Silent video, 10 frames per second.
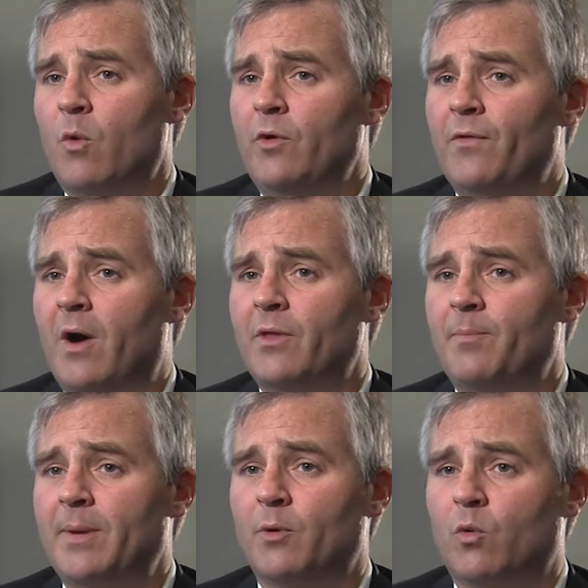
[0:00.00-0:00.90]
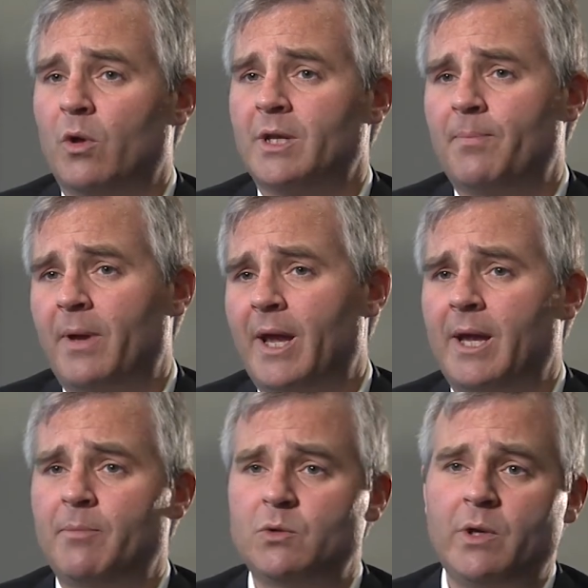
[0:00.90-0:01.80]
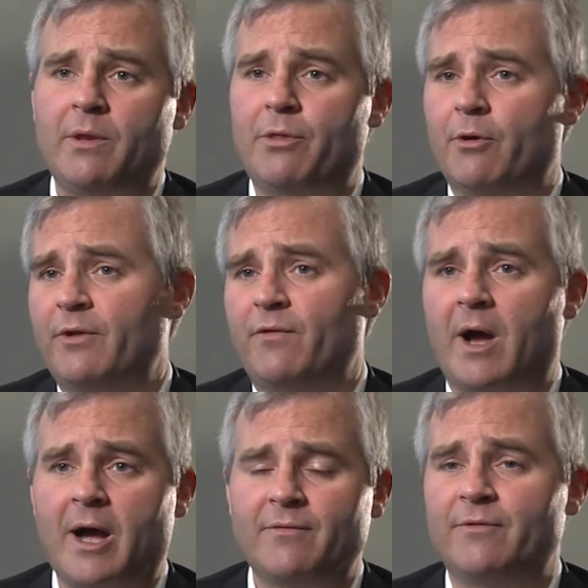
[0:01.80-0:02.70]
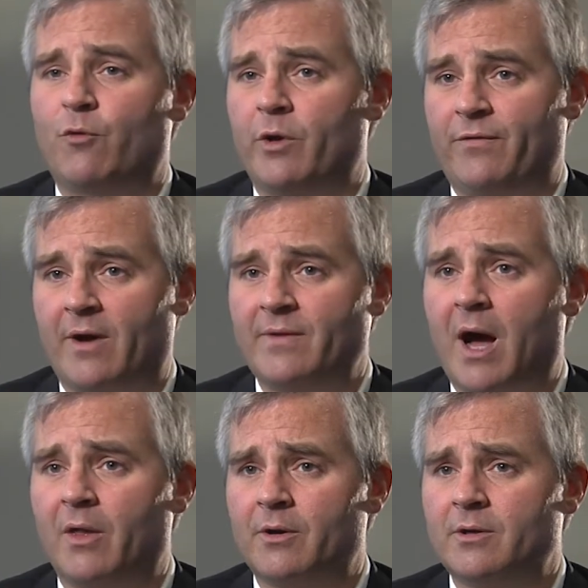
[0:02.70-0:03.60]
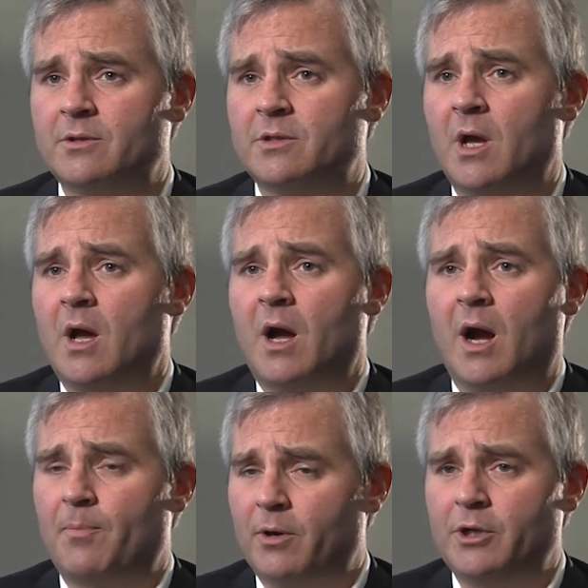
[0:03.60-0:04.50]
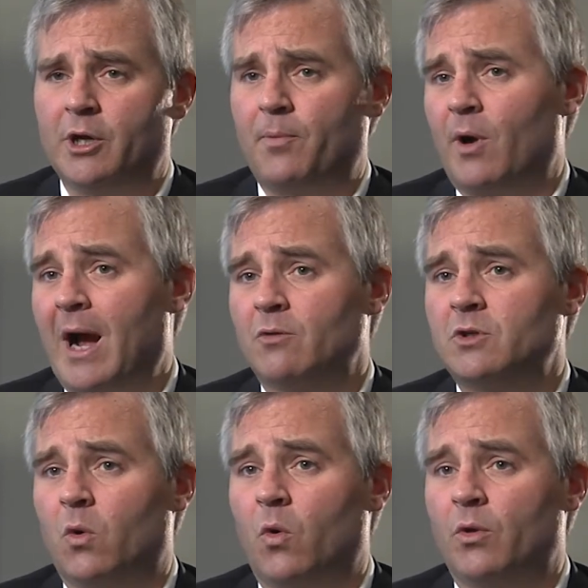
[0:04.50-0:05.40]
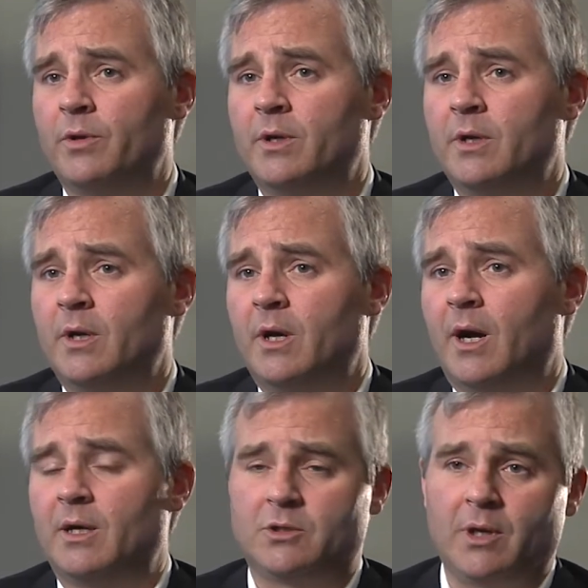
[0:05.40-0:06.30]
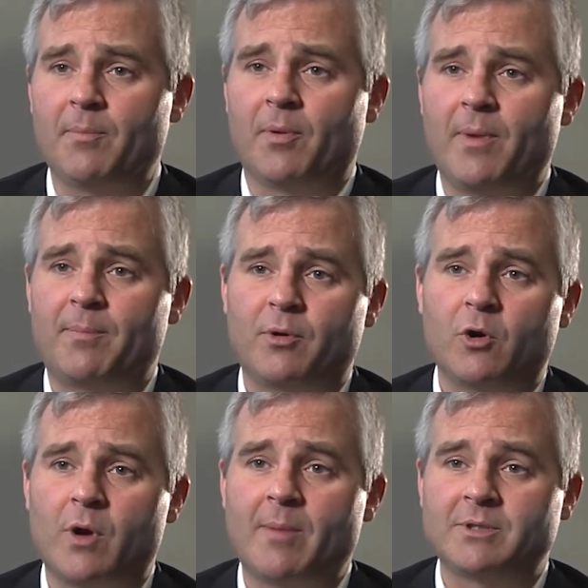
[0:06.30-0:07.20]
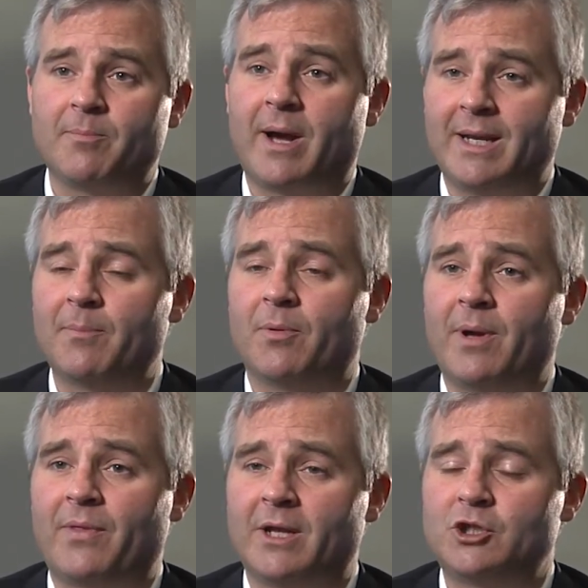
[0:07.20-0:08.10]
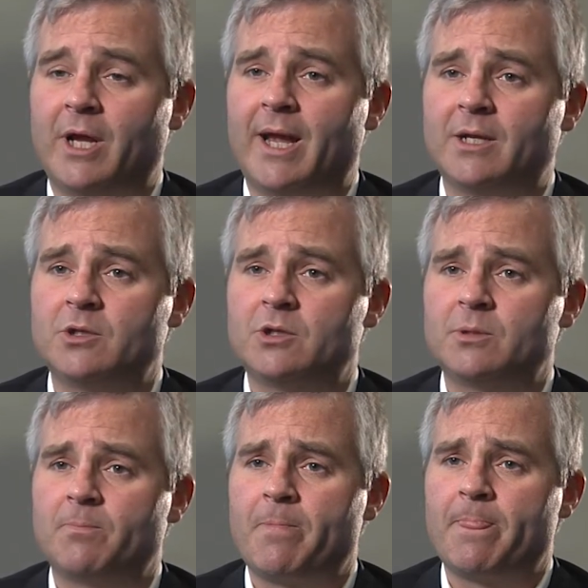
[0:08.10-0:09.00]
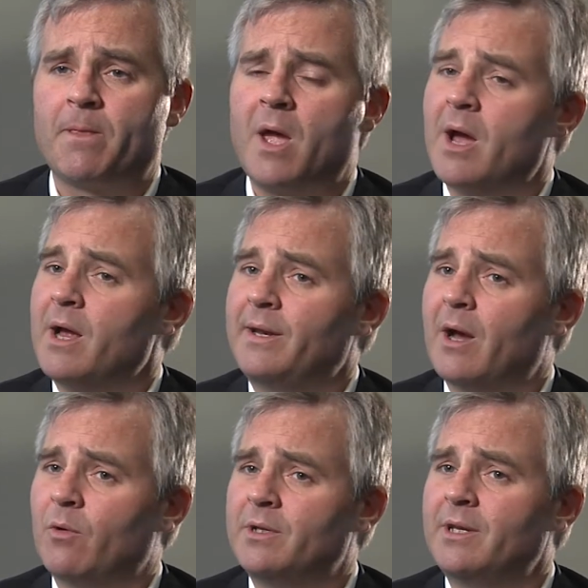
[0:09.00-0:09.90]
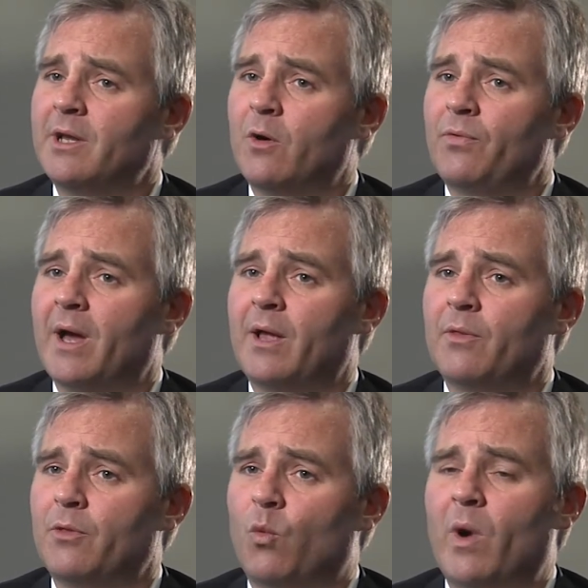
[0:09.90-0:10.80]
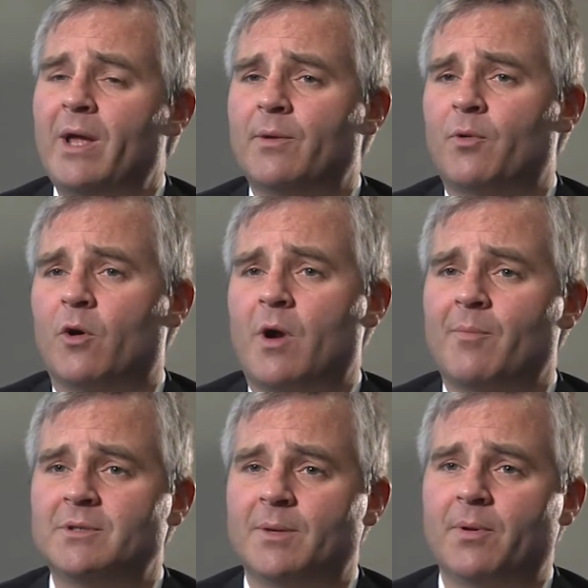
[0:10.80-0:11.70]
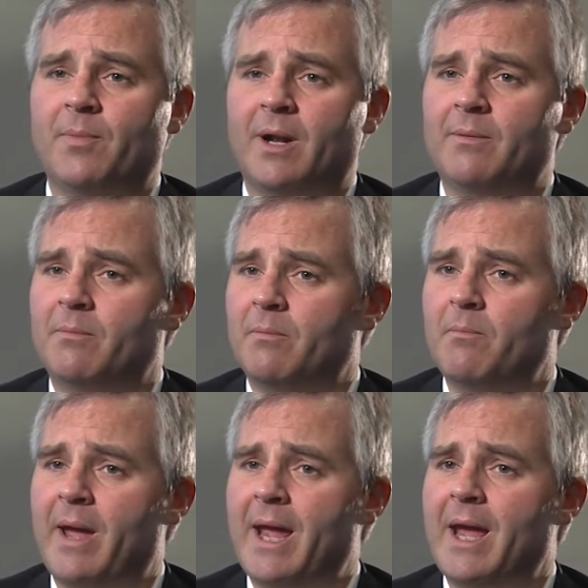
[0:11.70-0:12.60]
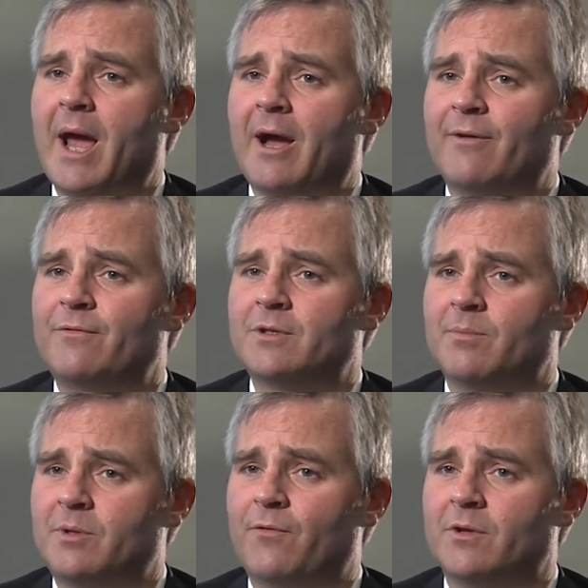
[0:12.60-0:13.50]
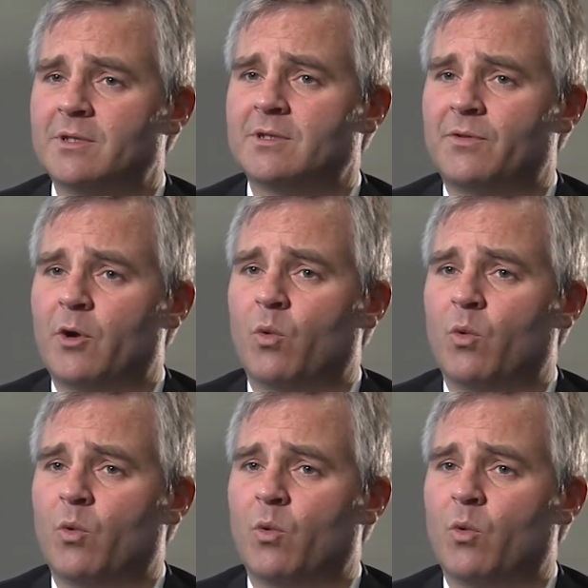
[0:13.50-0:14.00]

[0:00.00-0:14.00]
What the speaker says: We found that people were willing to pay between $35 and $45 per year per household to implement programs that might implement that change. Now, we did note that the way the program was implemented may have some differences in their